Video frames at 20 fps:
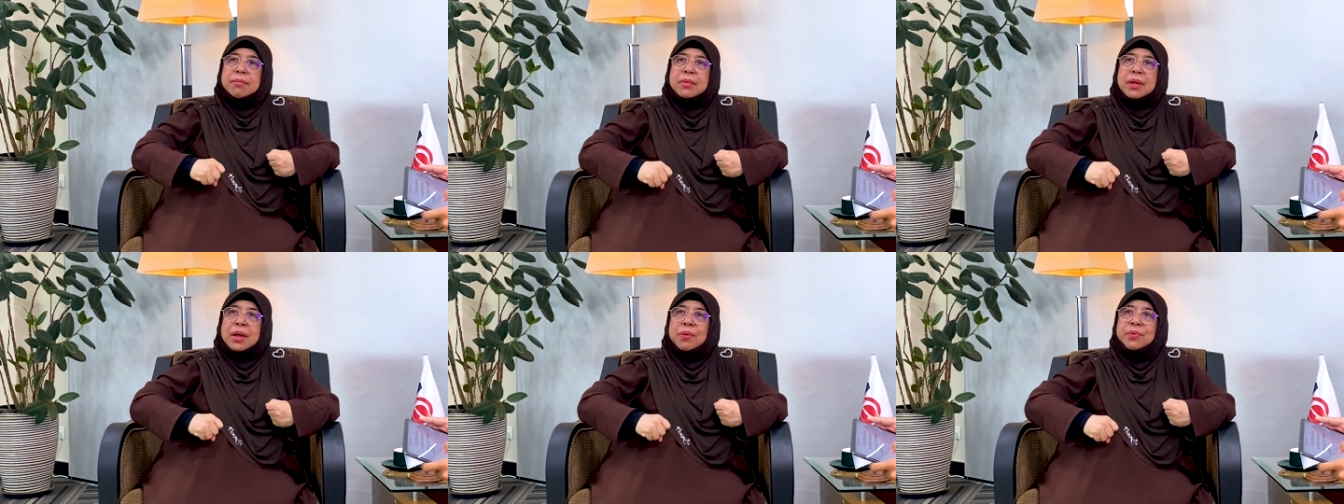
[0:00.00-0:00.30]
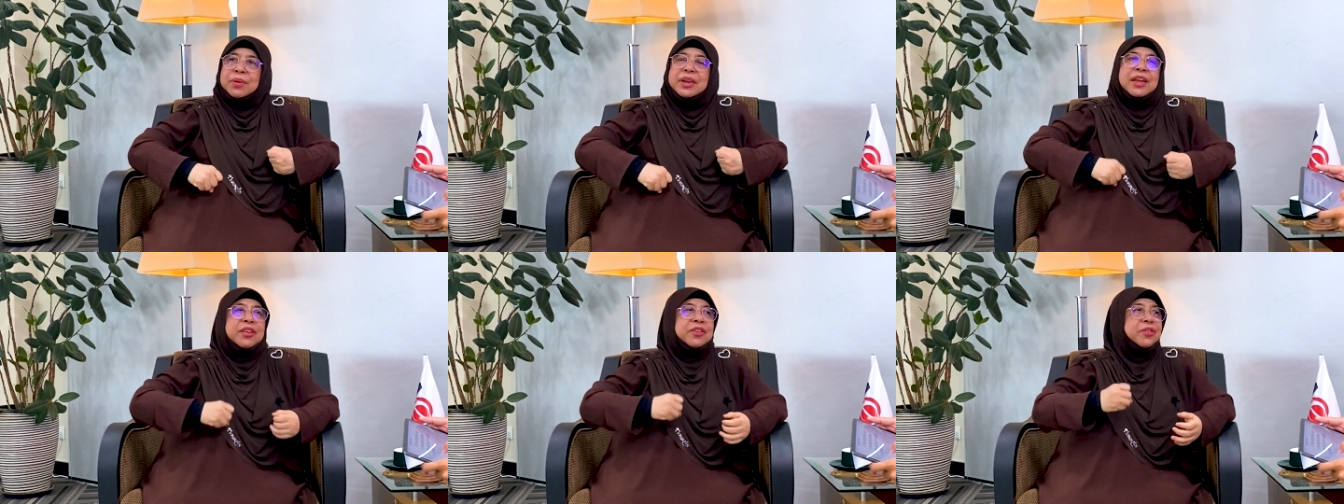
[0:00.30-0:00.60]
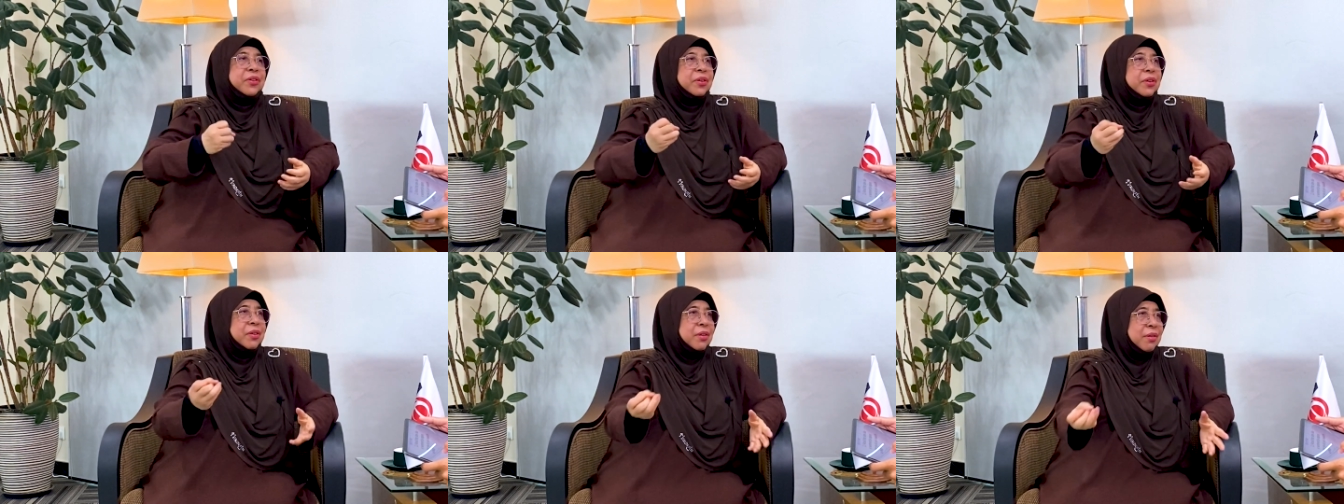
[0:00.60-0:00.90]
our
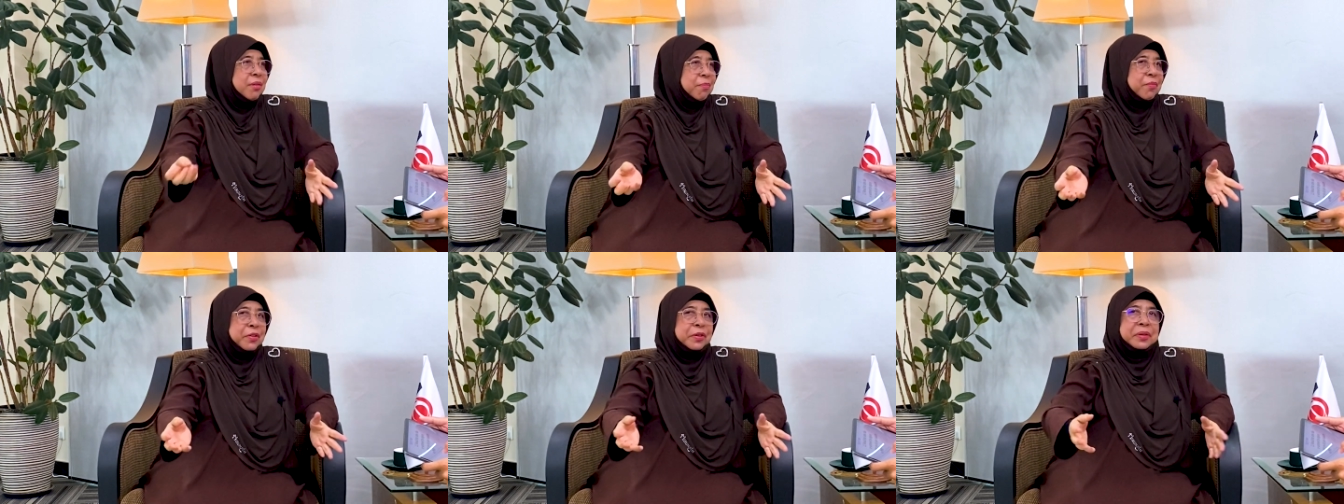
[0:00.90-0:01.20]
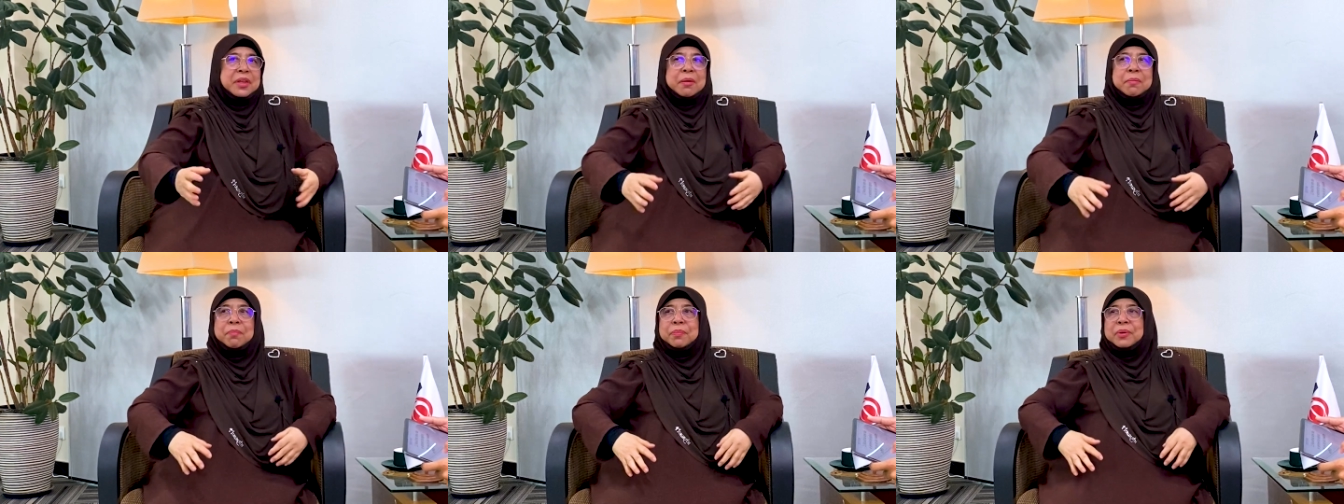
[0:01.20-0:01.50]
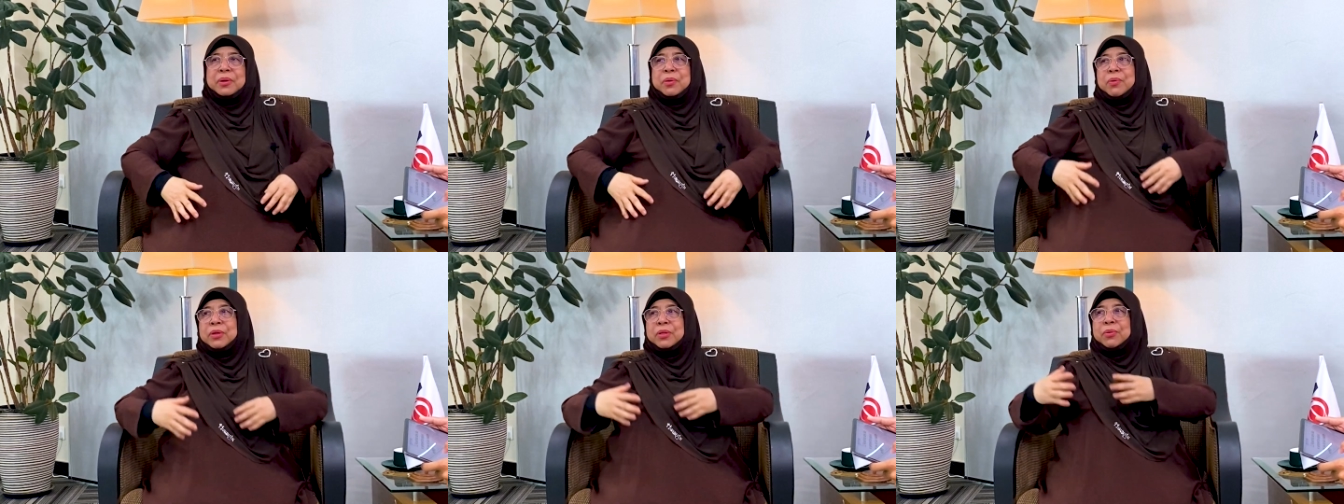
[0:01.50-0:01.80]
natural, for
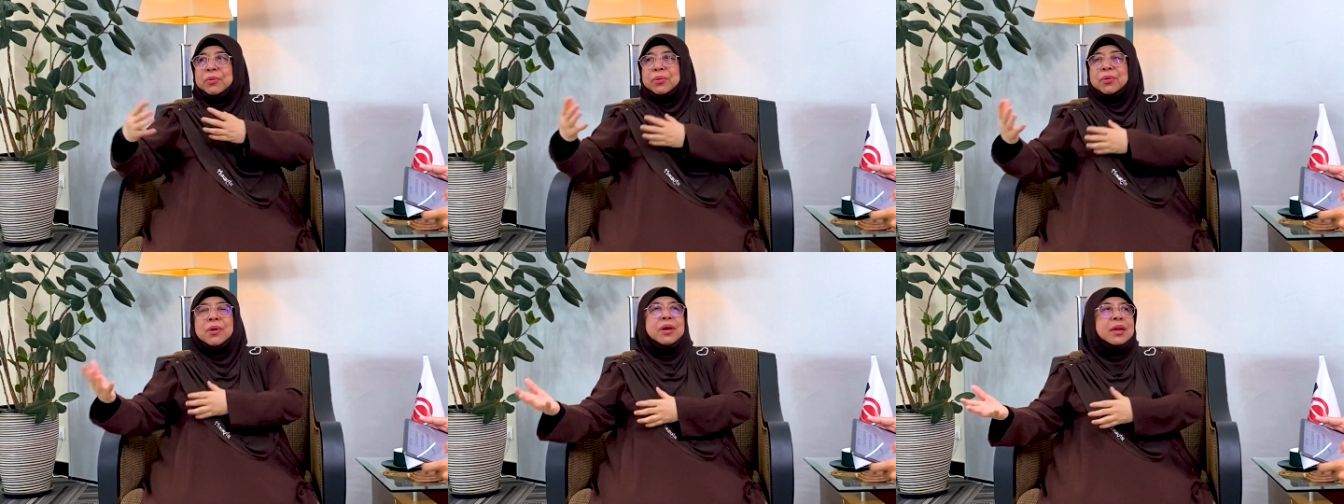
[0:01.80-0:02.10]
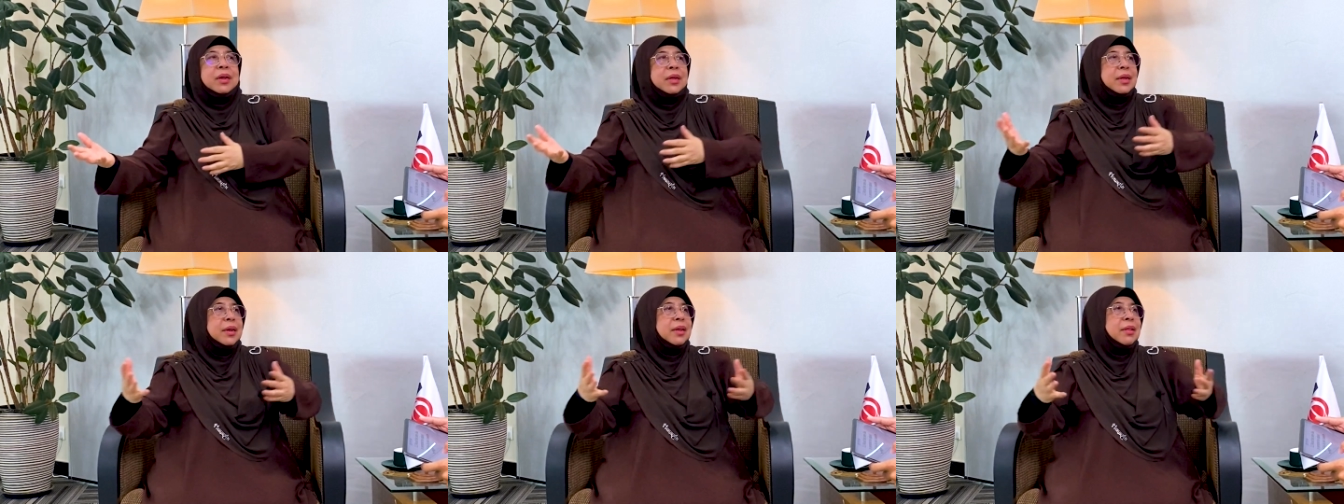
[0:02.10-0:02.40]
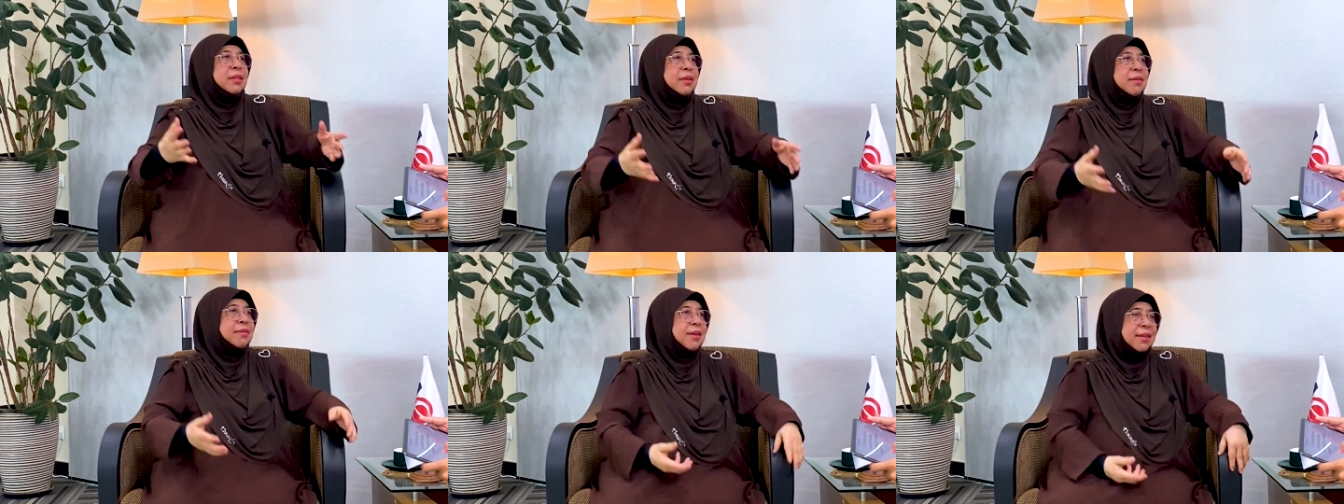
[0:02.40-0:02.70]
example, going to the toilet
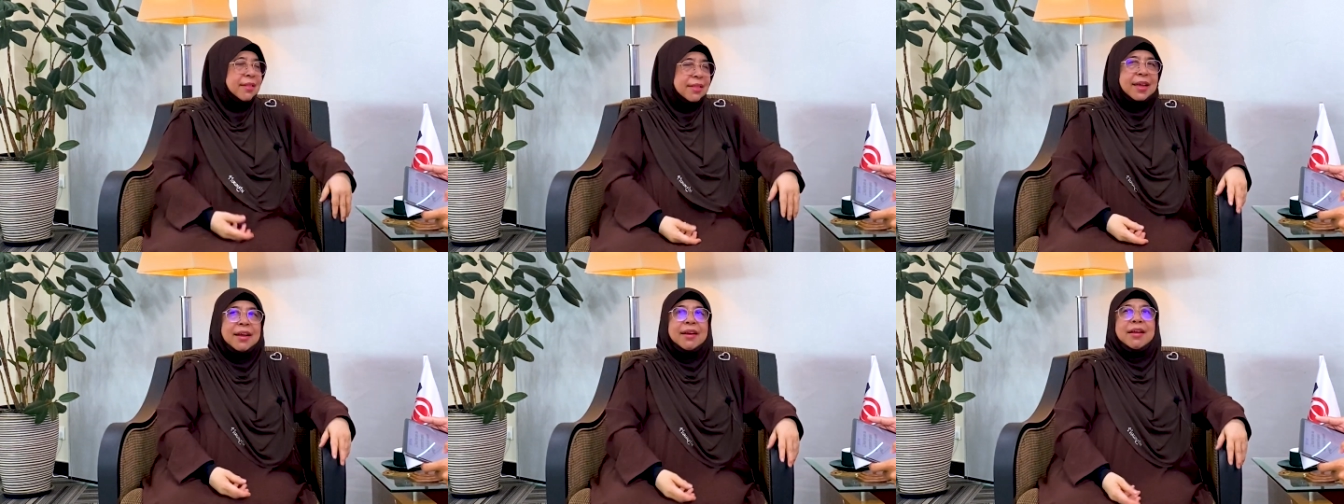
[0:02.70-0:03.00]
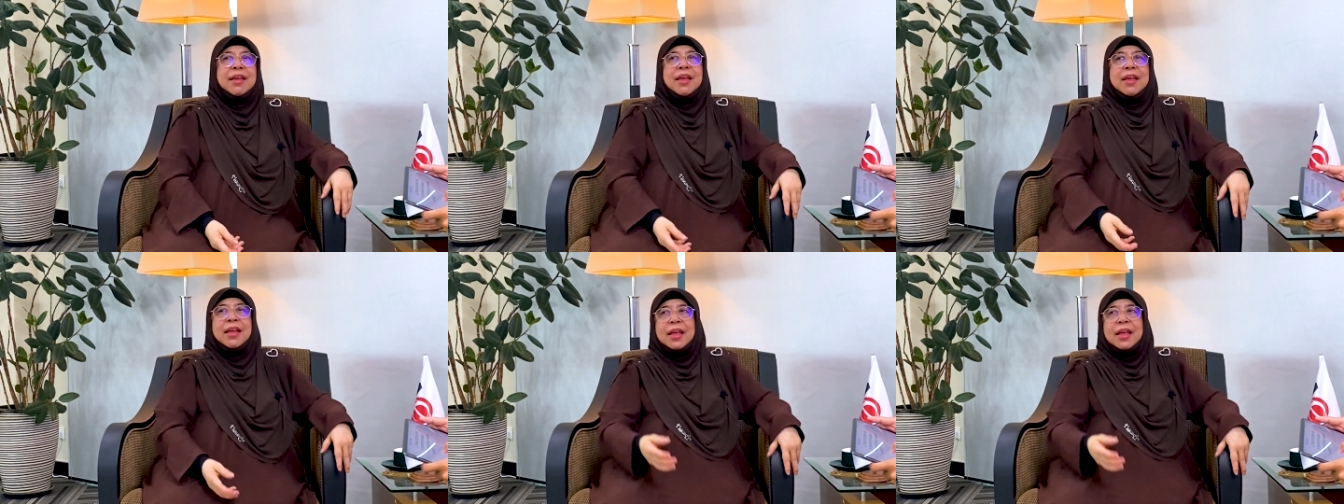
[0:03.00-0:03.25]
and things like that.